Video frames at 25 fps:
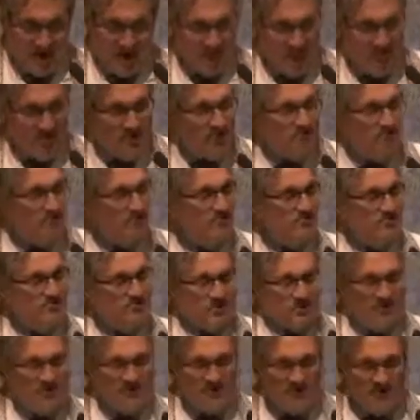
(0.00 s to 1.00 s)
The
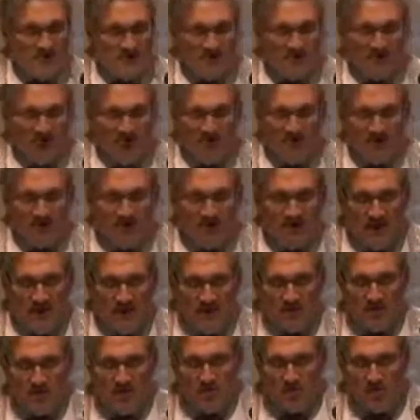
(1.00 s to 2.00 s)
liturgy of these
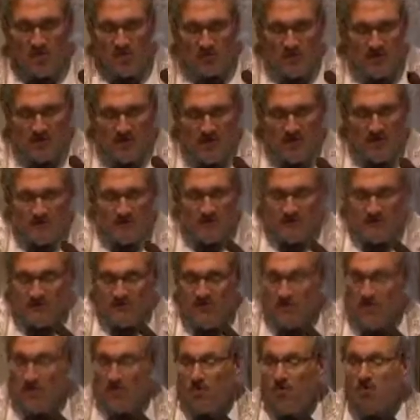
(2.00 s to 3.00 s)
holidays won't let us
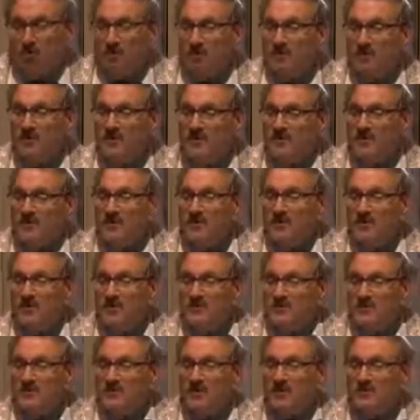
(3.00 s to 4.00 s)
avoid
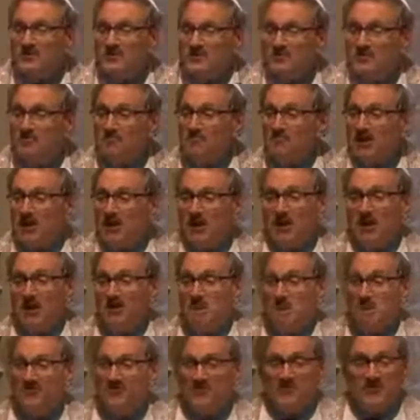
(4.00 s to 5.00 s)
the
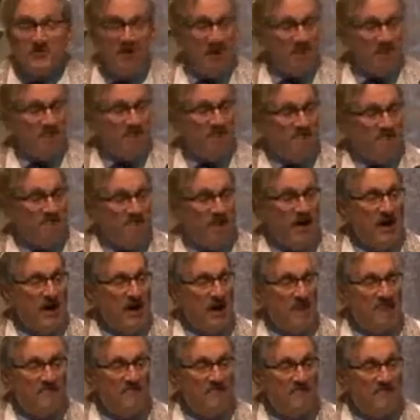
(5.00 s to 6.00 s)
sometimes
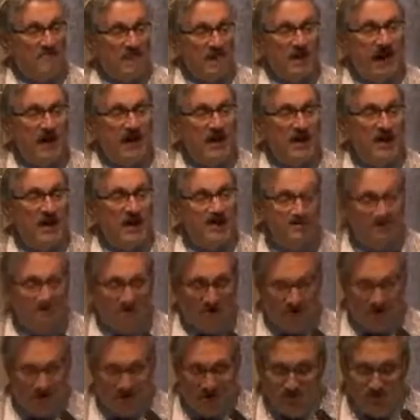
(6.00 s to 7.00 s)
terrifying fact of our
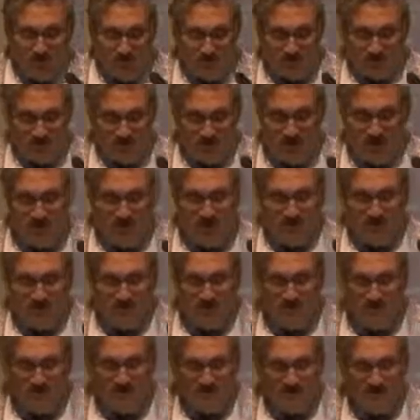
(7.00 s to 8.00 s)
own
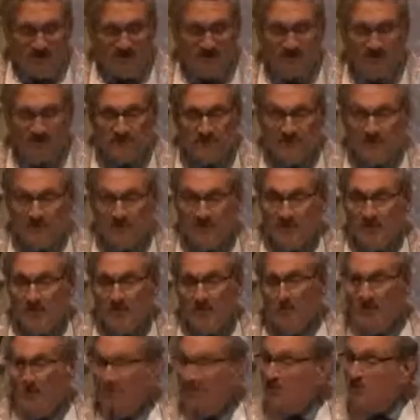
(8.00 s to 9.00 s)
mortality.
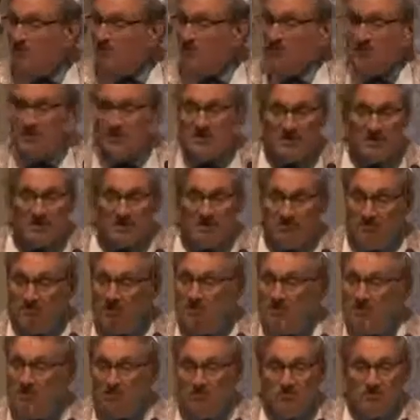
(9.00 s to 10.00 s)
We simply
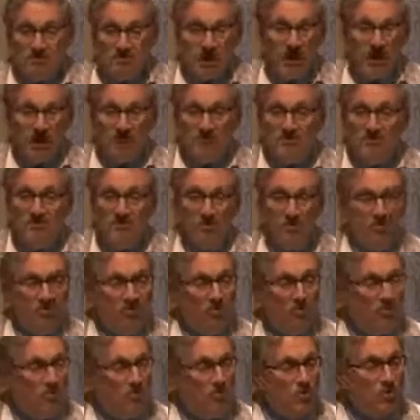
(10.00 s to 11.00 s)
do not know
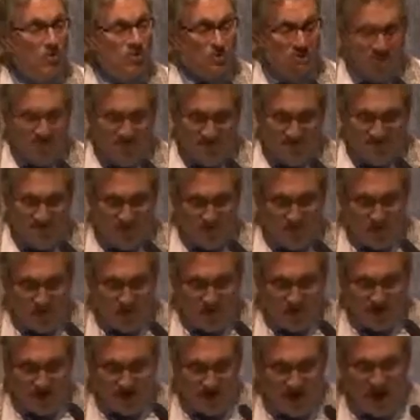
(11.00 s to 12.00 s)
who will live and who will
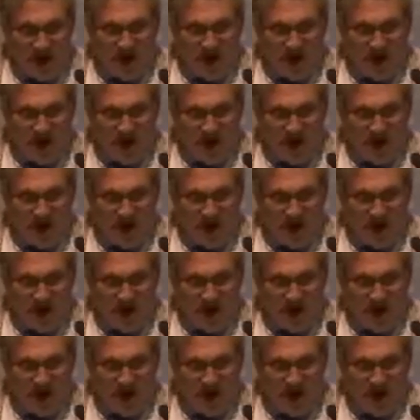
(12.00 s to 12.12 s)
die.